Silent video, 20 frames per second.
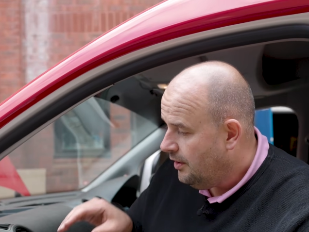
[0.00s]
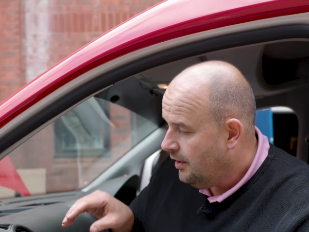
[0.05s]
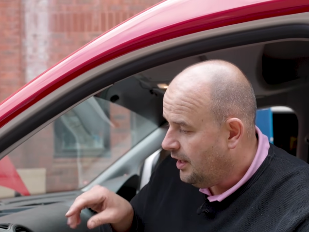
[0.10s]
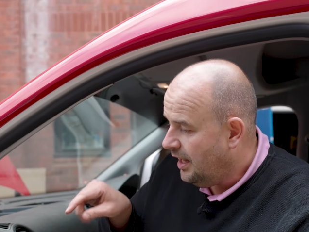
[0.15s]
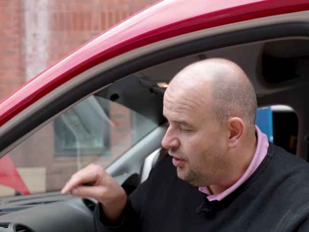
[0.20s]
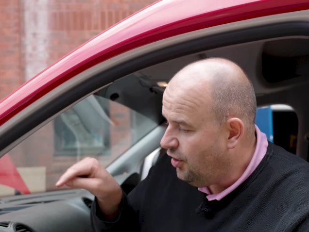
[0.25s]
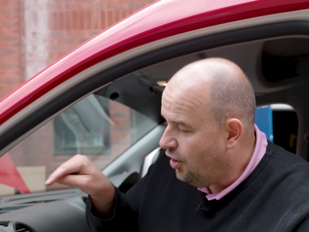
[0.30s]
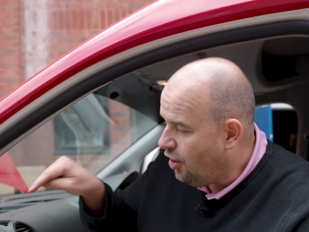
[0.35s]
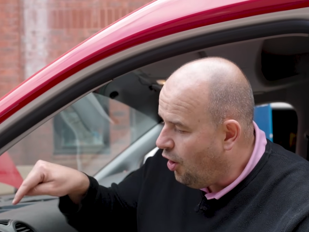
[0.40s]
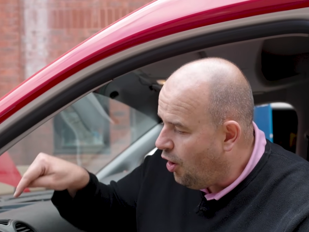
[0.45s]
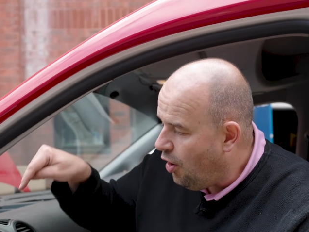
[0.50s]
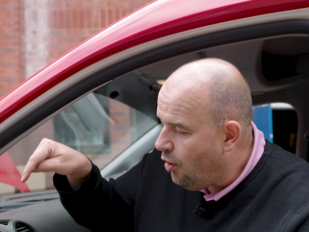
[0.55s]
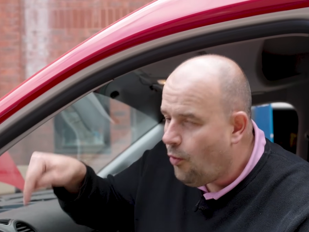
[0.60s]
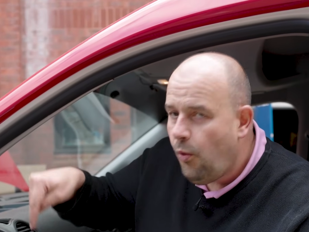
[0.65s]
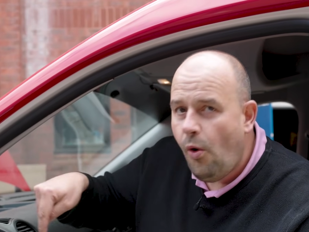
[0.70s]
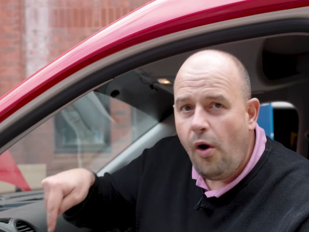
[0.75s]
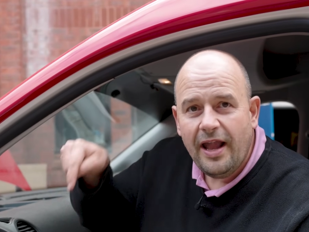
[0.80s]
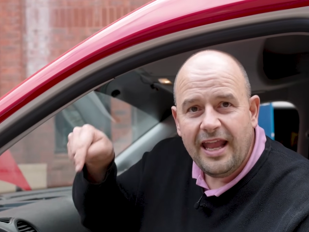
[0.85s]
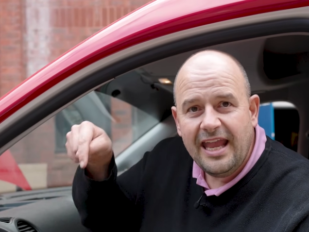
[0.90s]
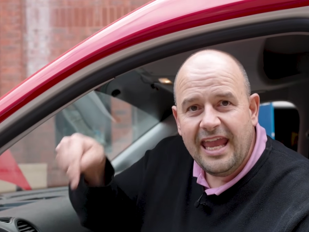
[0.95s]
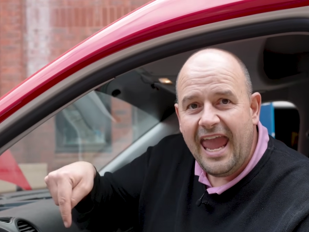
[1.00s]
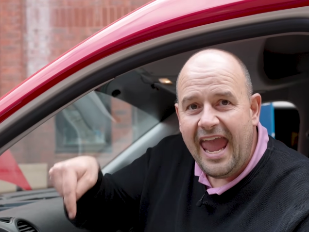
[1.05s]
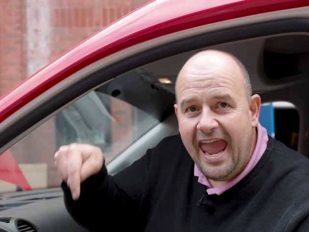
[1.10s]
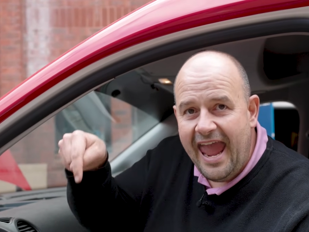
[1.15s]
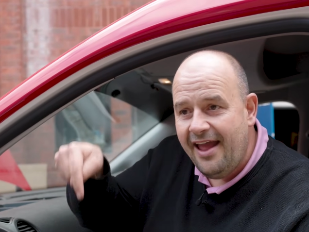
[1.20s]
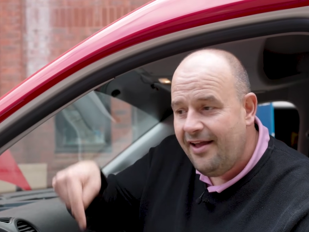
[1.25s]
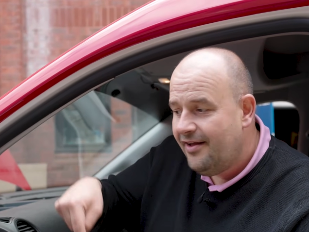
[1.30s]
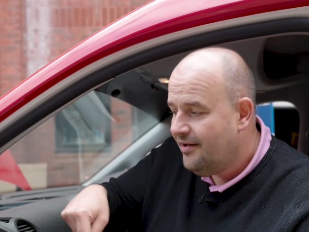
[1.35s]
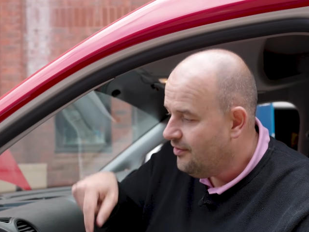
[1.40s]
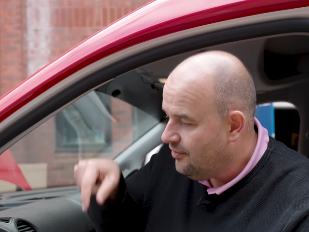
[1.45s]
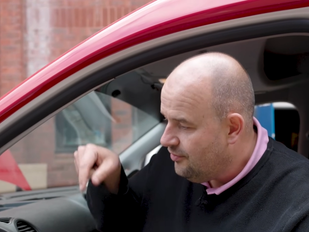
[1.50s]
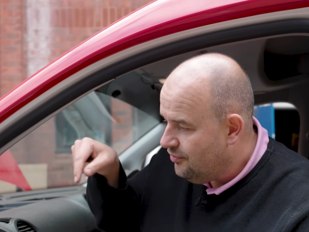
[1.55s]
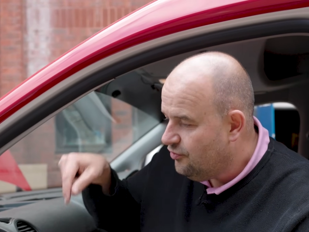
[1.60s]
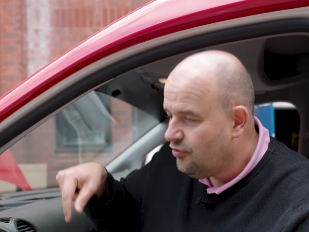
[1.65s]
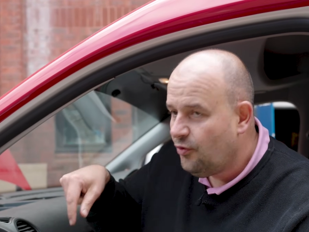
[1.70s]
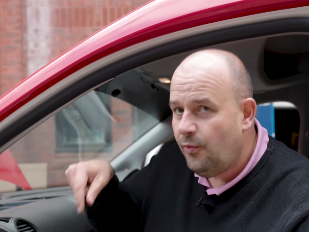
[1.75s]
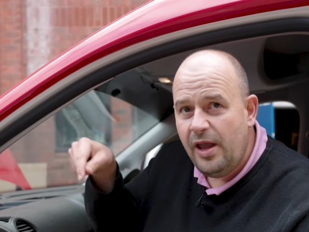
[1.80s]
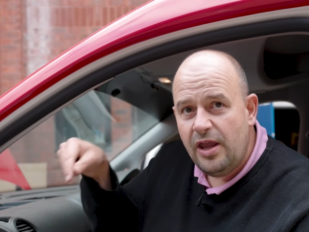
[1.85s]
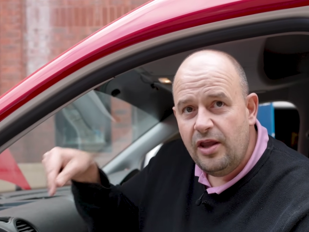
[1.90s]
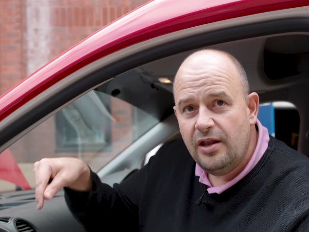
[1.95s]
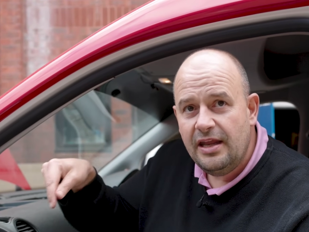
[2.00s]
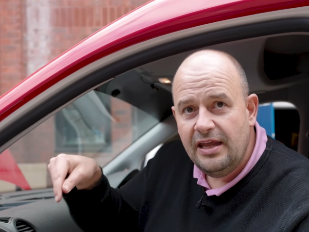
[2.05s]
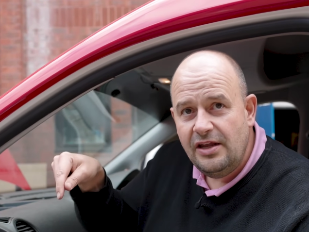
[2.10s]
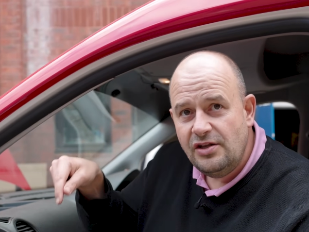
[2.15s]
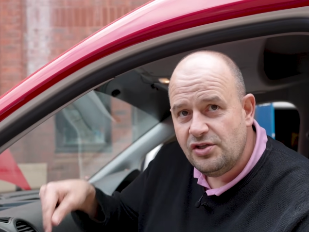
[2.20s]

and you can't quite get to where you need